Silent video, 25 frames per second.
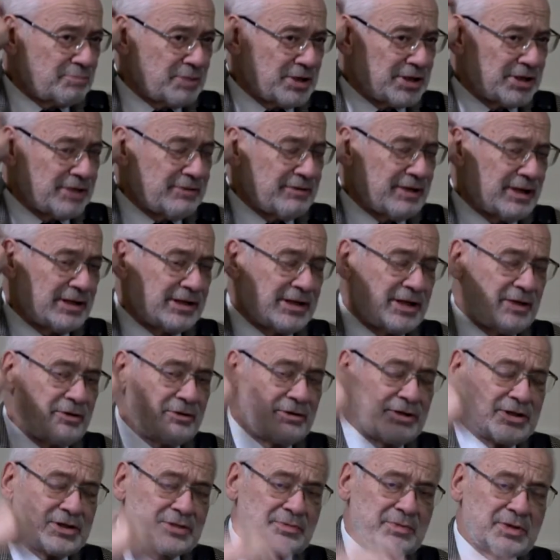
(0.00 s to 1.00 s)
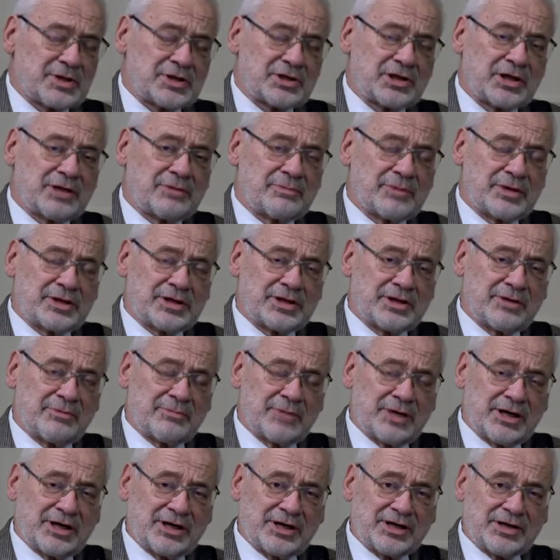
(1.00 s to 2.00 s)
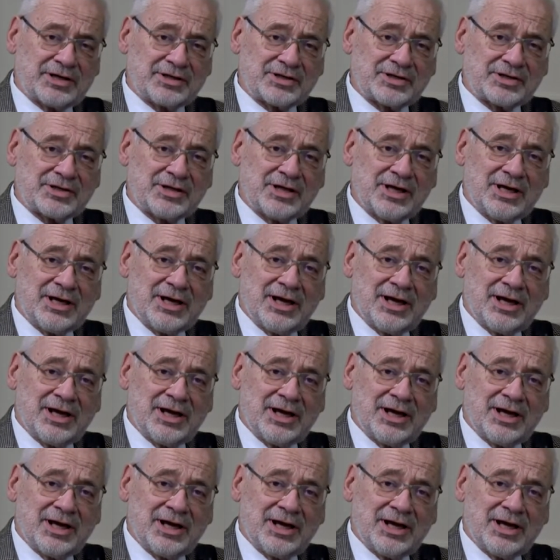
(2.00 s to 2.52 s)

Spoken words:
pretty well known, especially by the Americans.